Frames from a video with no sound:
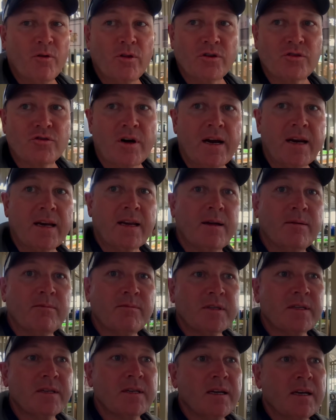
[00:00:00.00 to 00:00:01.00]
the train
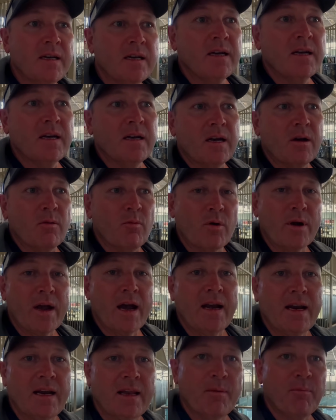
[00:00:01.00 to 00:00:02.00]
comes. We'll
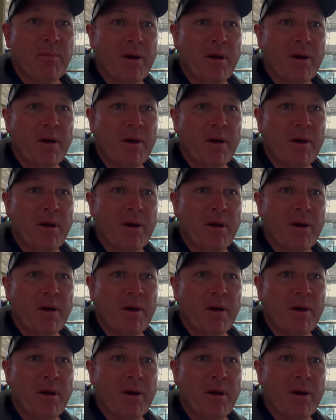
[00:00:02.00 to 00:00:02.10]
go down the